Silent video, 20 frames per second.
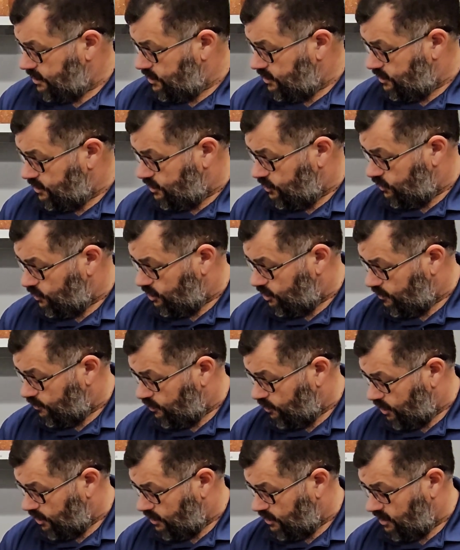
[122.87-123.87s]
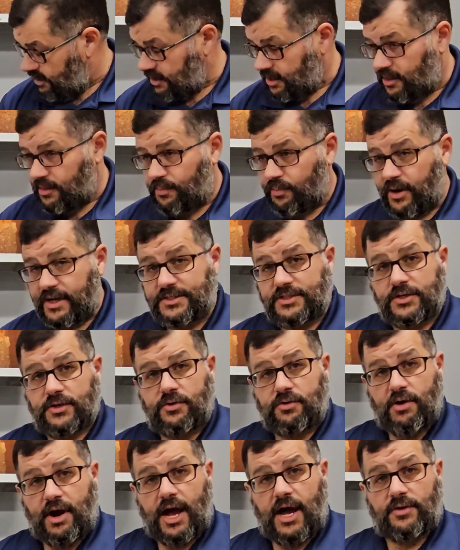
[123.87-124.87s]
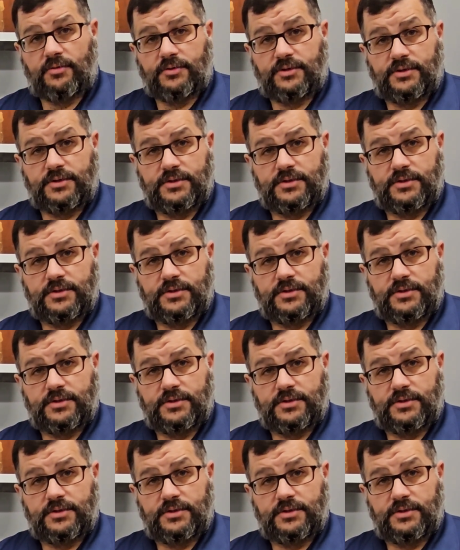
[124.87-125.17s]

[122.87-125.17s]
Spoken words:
to the compressor ground.